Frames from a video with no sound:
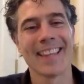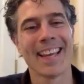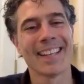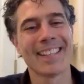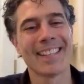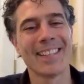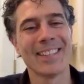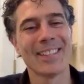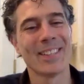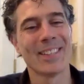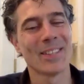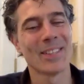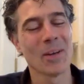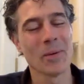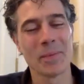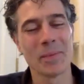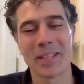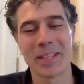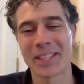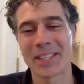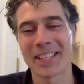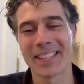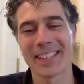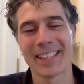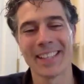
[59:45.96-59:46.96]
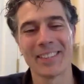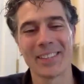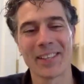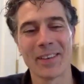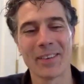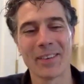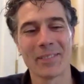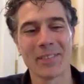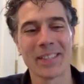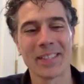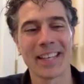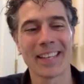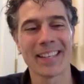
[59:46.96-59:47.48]
thank you so much claudia
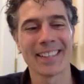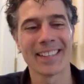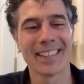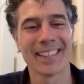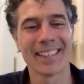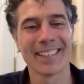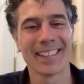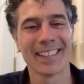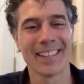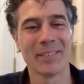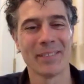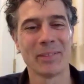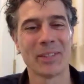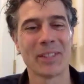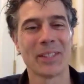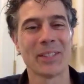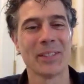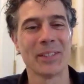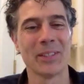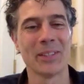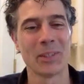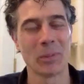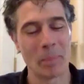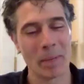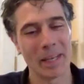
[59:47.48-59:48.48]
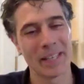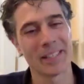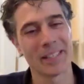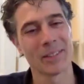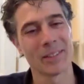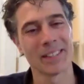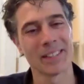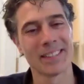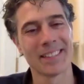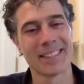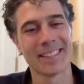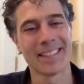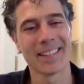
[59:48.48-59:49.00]
for taking the time to speak to
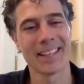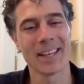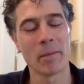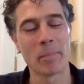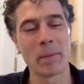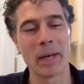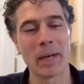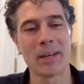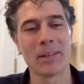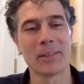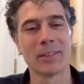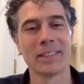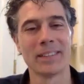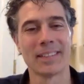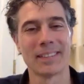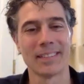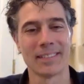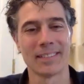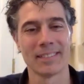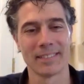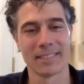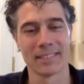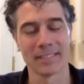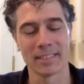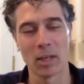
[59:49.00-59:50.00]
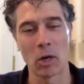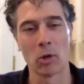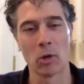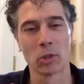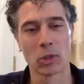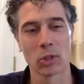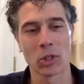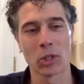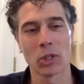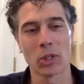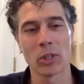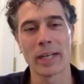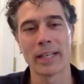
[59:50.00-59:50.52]
us today about
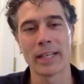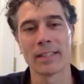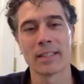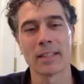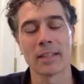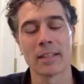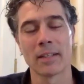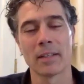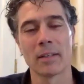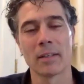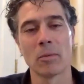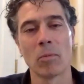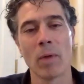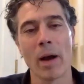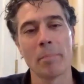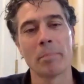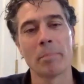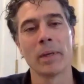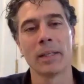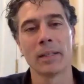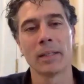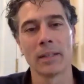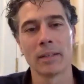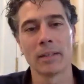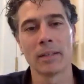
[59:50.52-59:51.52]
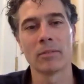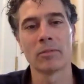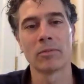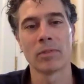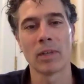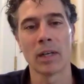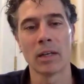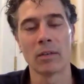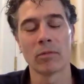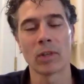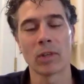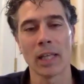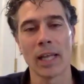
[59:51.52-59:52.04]
culture as a weapon of,
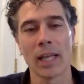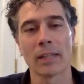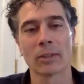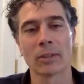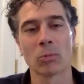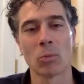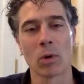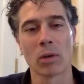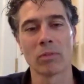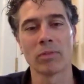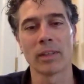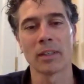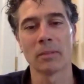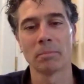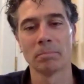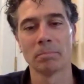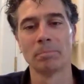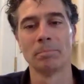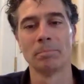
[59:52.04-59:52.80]
of class warfare